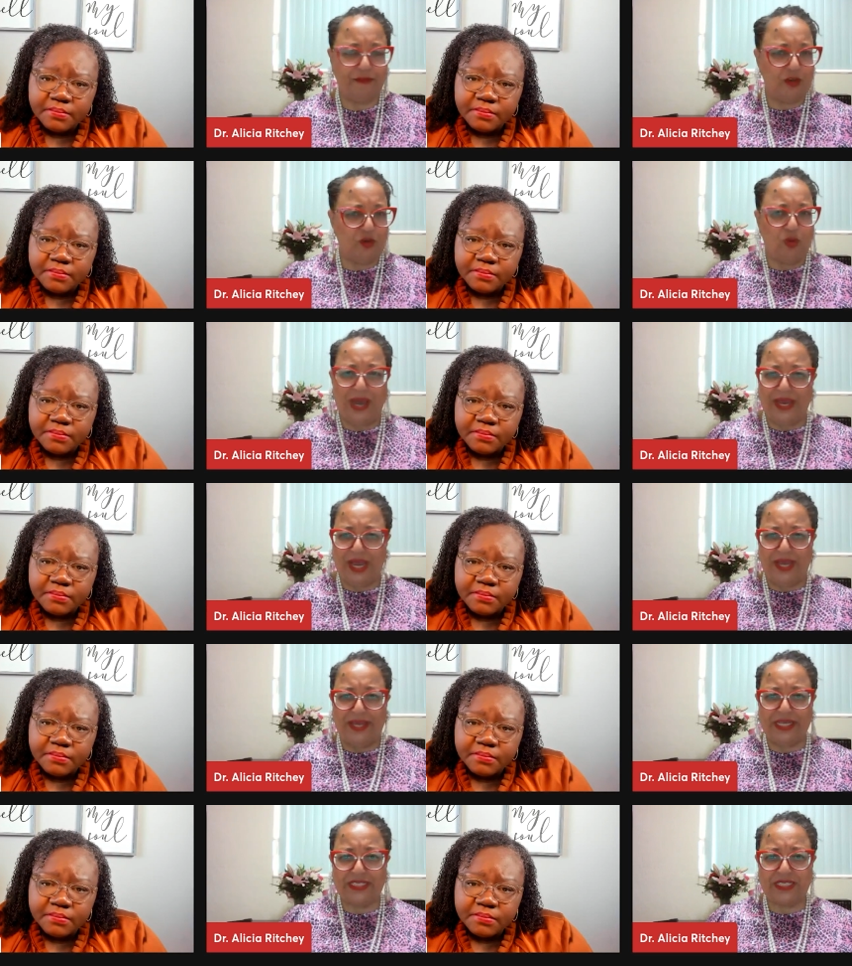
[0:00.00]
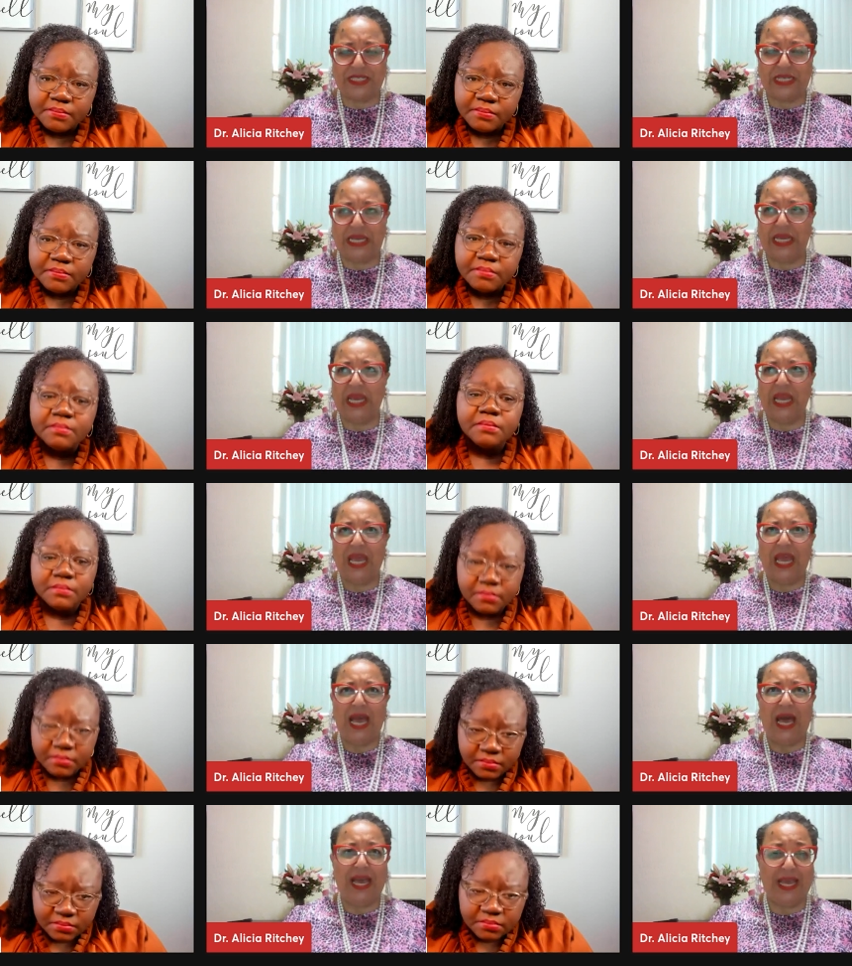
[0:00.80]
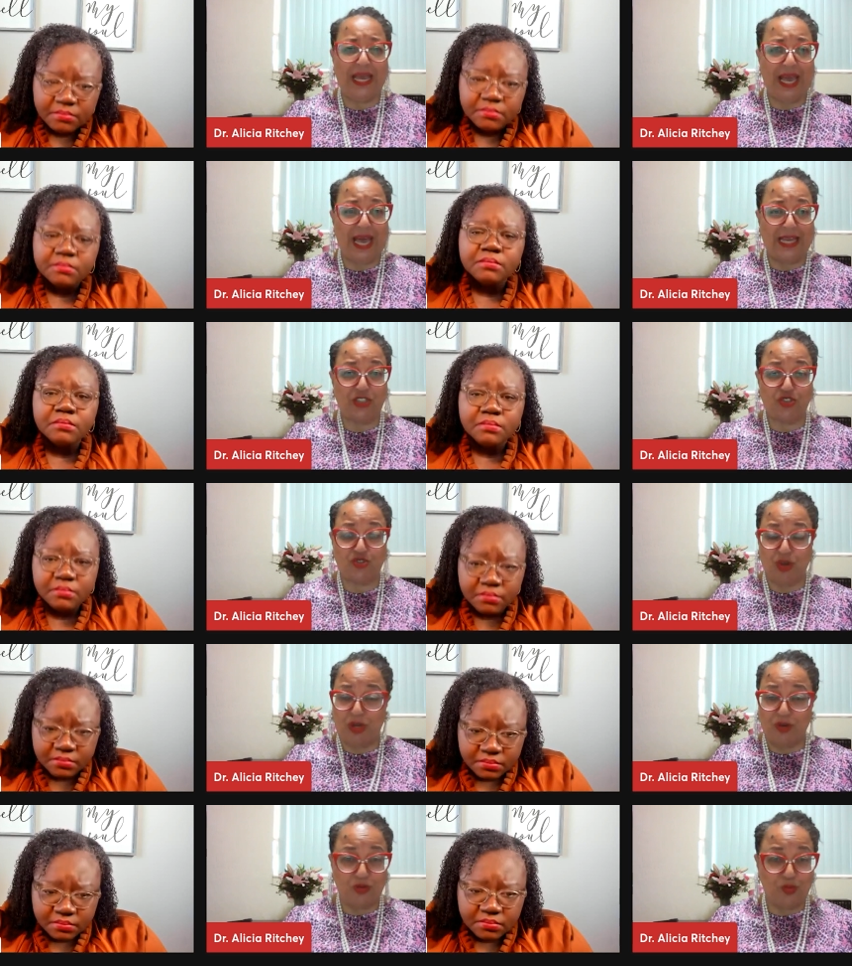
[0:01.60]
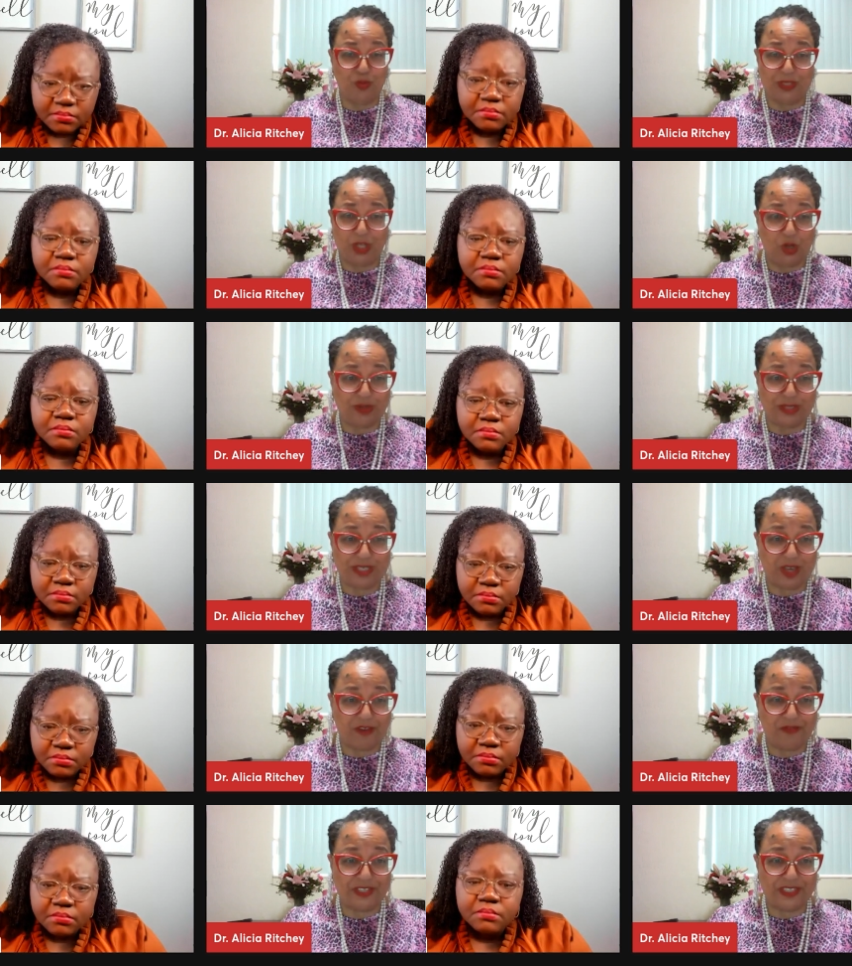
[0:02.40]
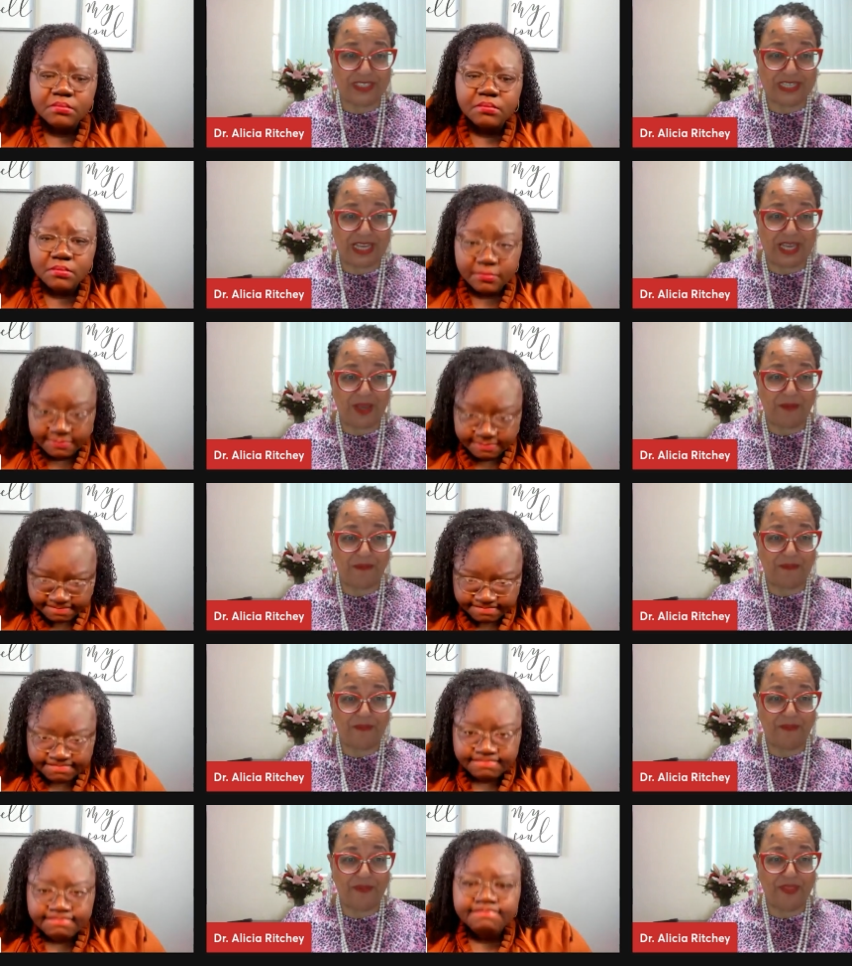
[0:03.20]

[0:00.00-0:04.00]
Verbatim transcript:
Speaker 1: quite honestly, I, I struggled with low self esteem.